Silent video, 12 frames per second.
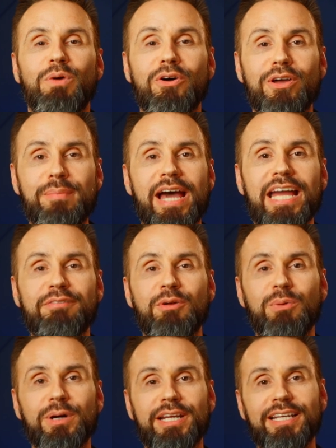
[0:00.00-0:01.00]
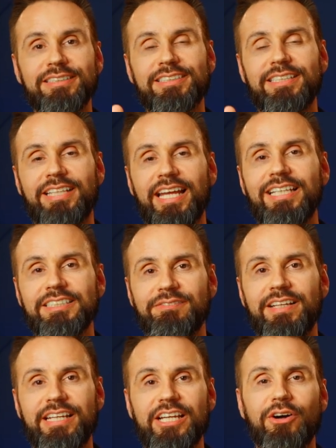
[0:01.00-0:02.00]
Welcome back, everyone. In today's
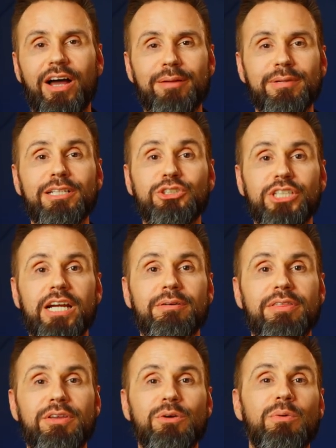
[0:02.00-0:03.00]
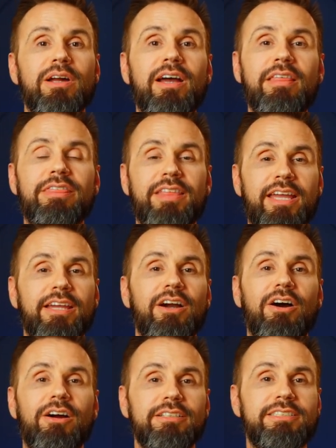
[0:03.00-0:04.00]
video, I'm going to share with you what I think
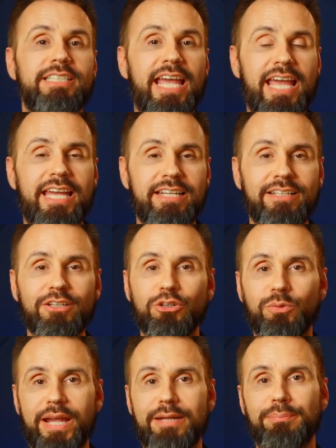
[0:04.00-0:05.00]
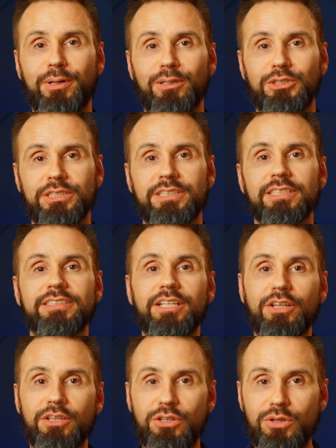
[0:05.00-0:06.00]
are ten great purchases that
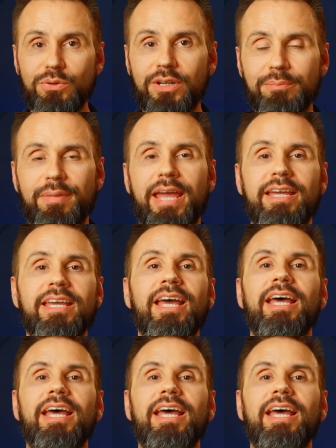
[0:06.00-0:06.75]
you can make